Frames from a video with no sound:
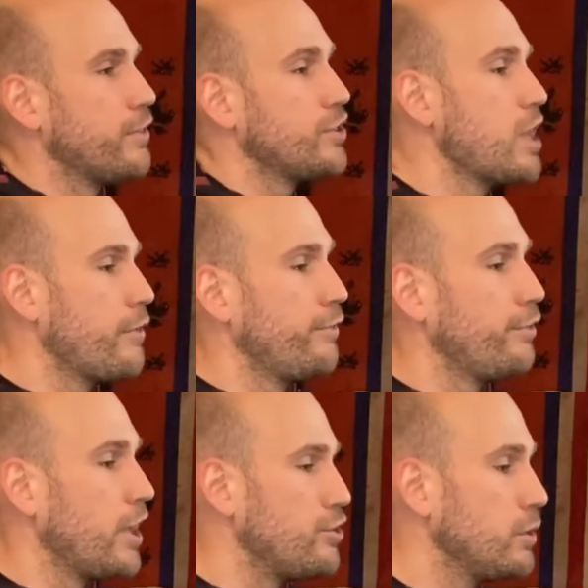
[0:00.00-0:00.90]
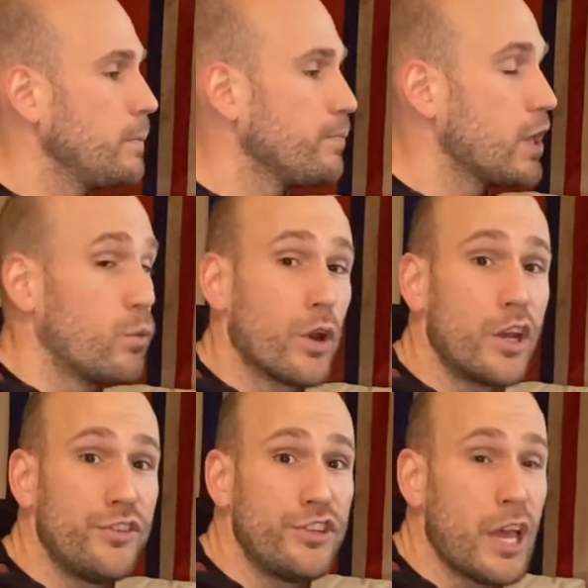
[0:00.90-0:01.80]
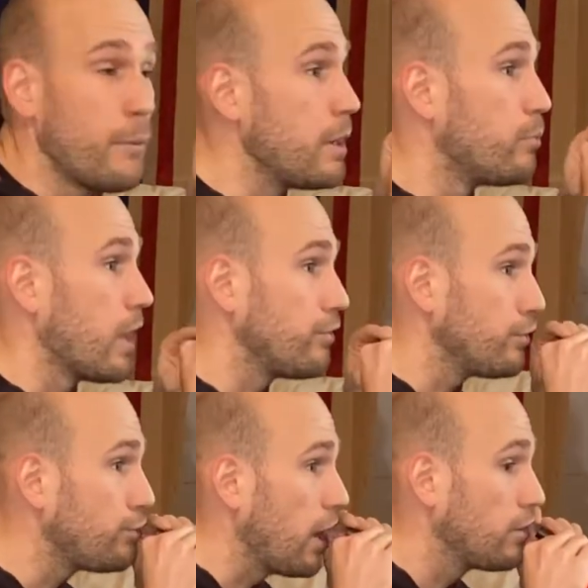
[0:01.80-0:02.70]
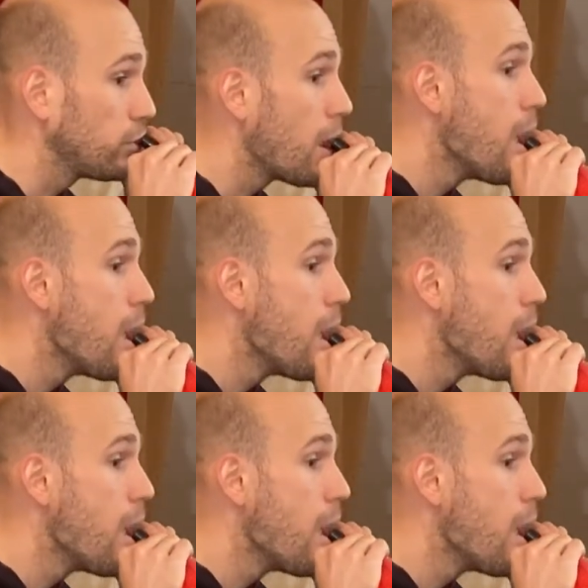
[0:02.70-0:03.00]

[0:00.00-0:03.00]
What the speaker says: for self-inflation. And we're going to see how many breaths this takes.